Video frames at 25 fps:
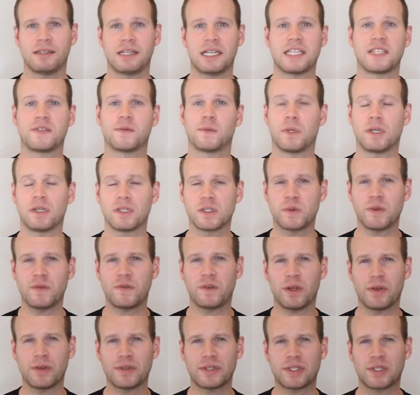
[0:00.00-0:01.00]
As long as we
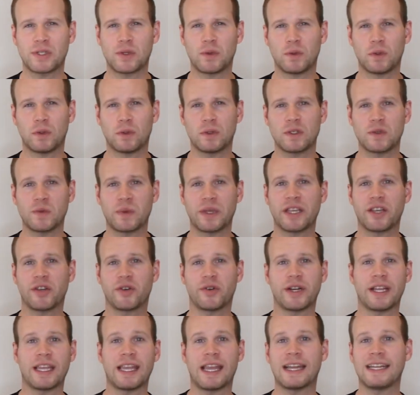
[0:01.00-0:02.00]
follow those two rules, we can
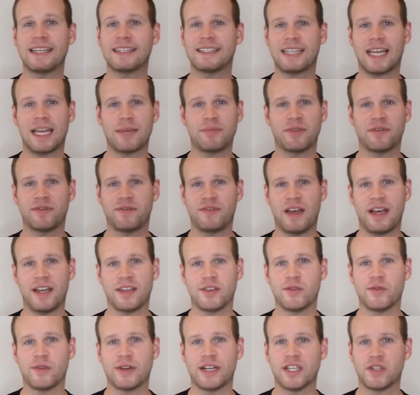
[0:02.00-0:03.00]
create any type of
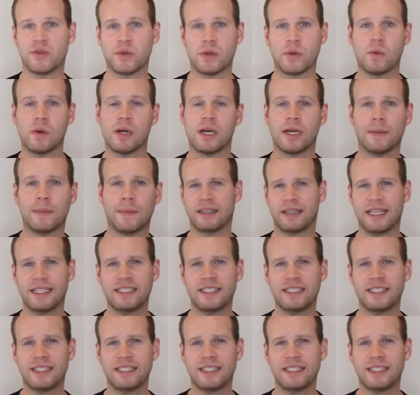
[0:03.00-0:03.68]
value range we want.